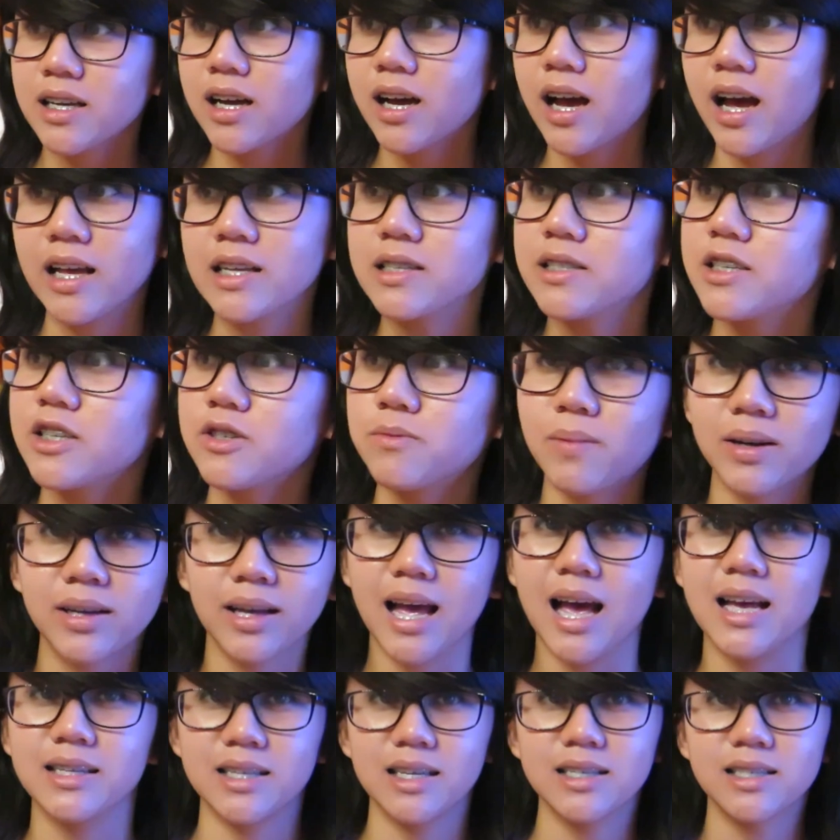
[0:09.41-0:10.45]
I did my
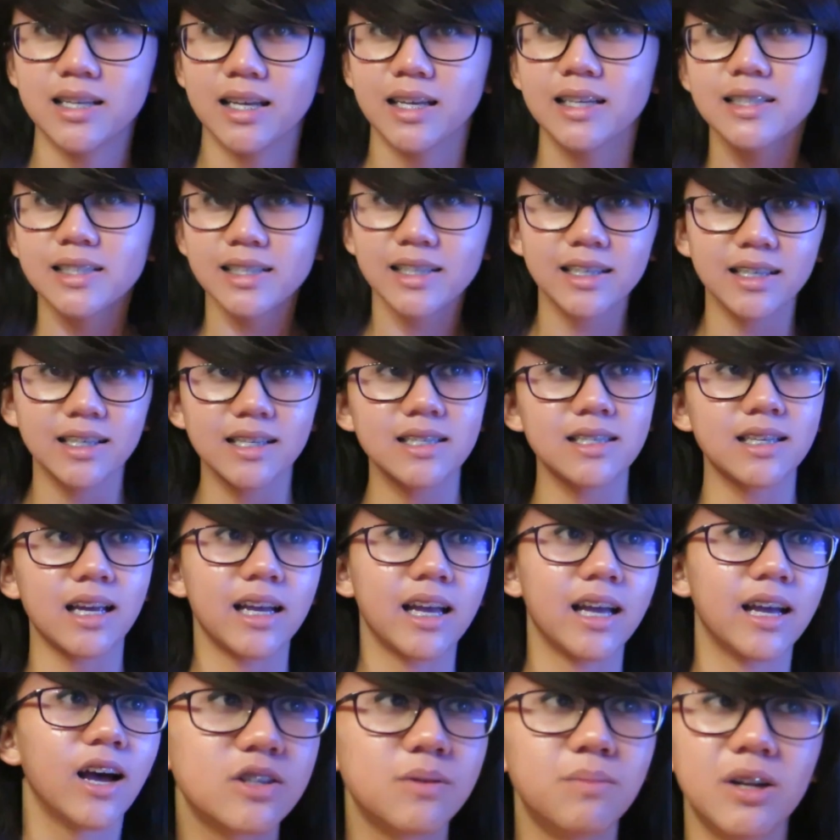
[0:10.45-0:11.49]
SSATs,
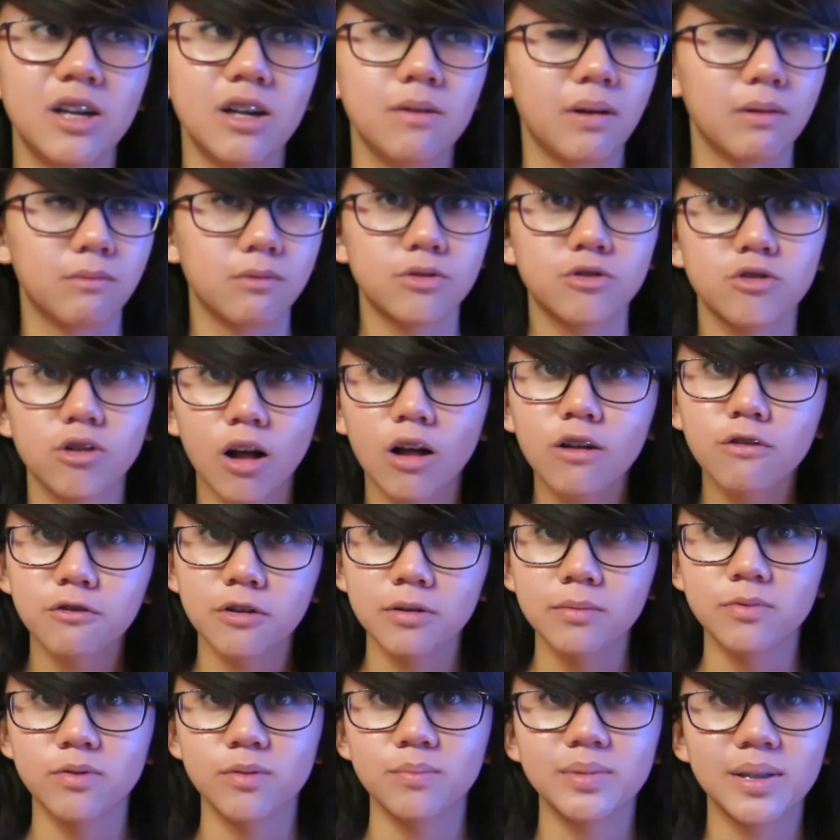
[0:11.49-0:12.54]
I submitted my withdrawal
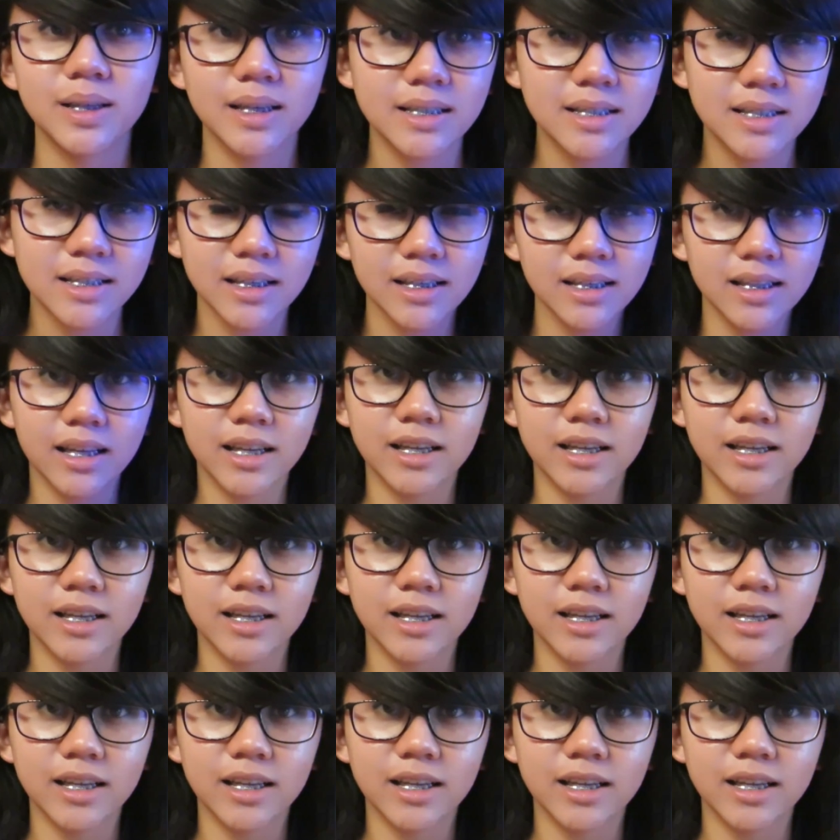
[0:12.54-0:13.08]
form from DC,